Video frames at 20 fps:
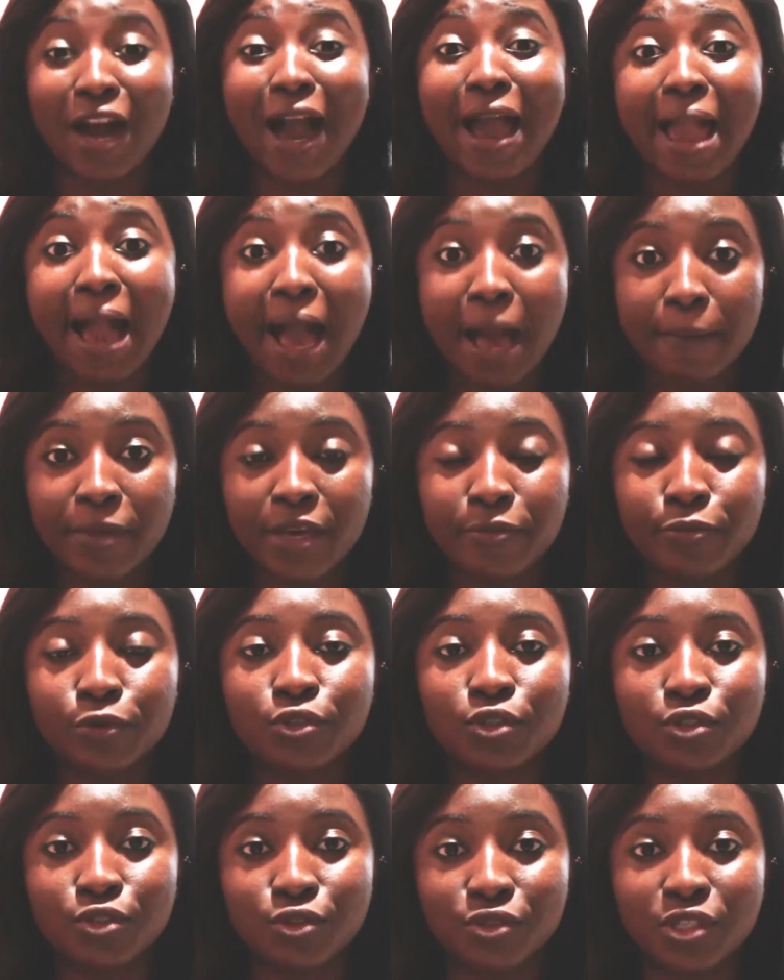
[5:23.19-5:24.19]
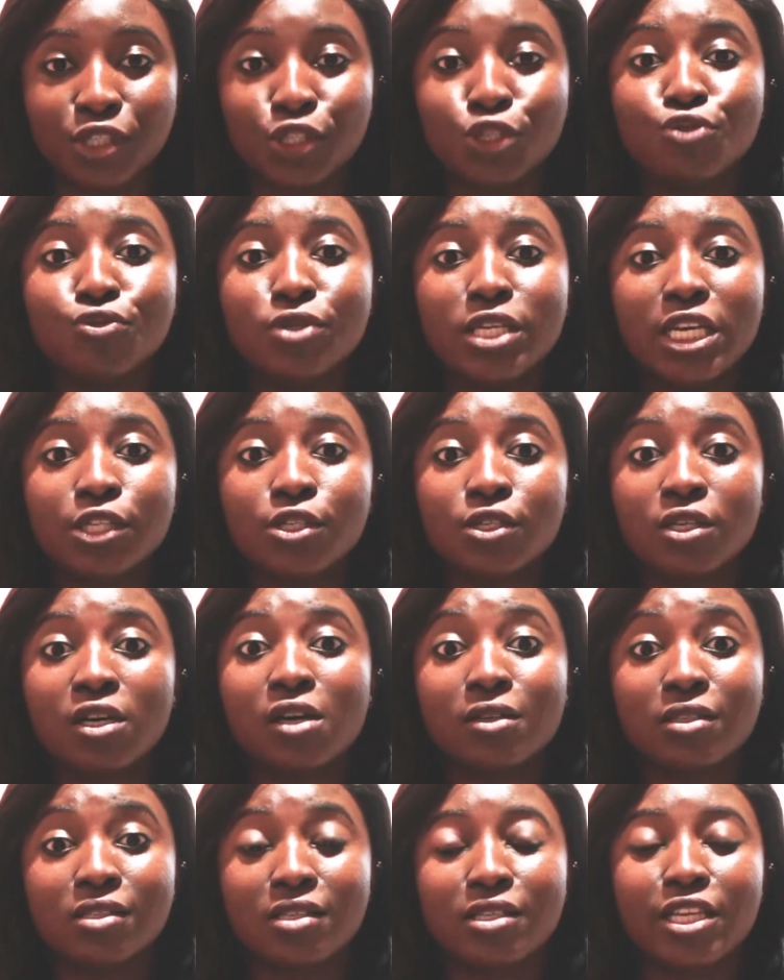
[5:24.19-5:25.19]
I am able to do this. You need to
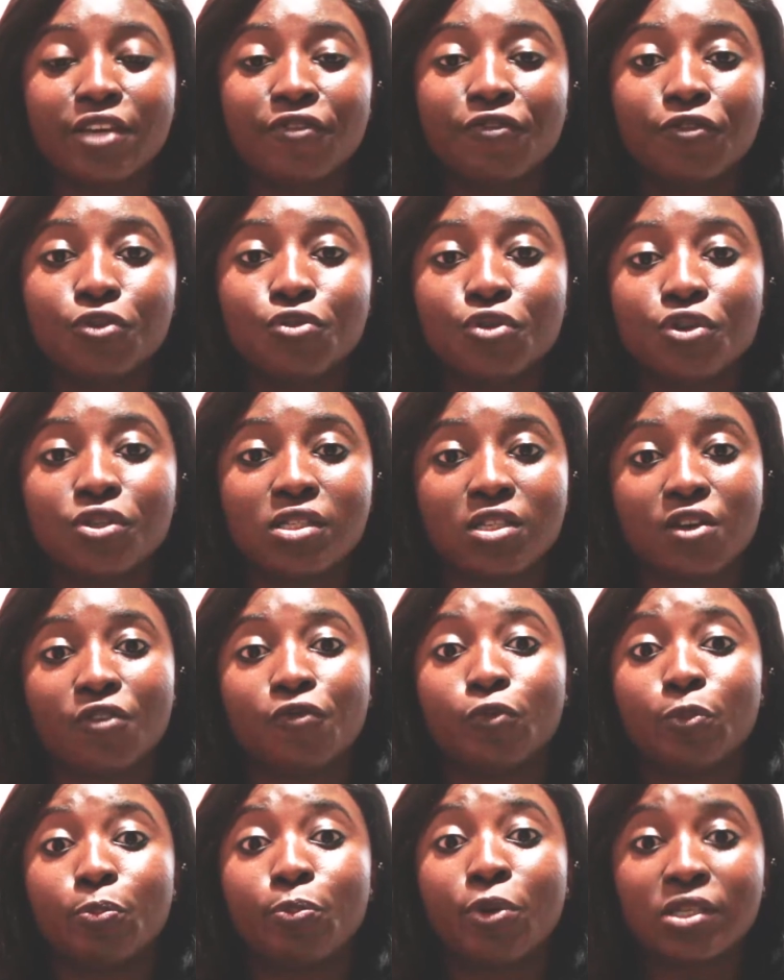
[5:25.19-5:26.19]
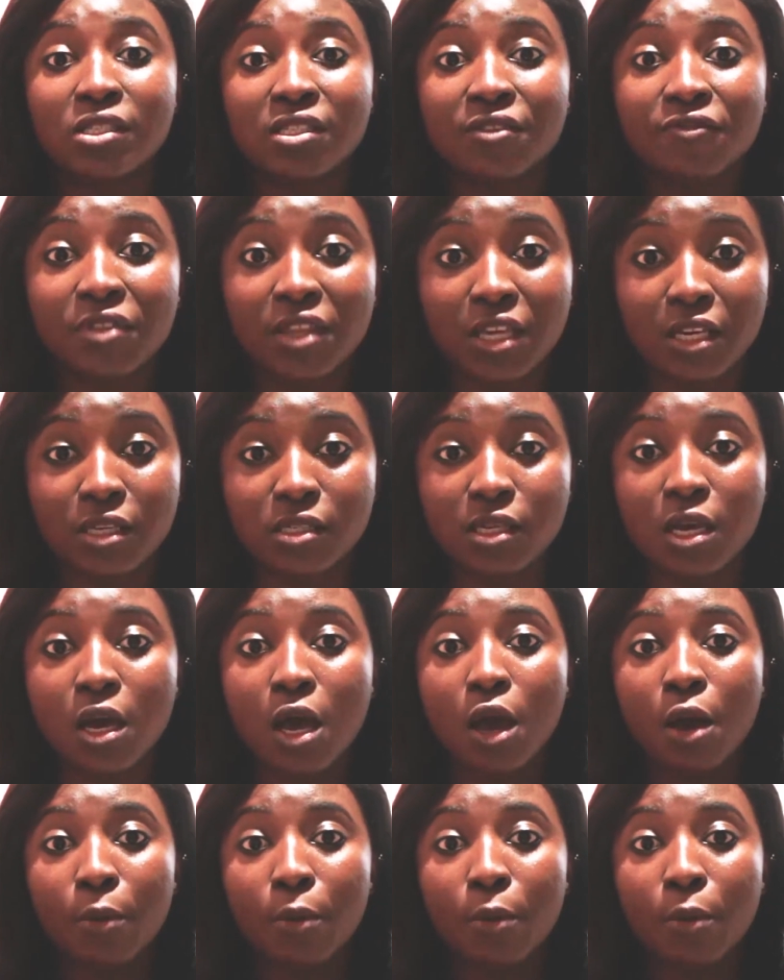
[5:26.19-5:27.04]
constantly feel yourself positive things.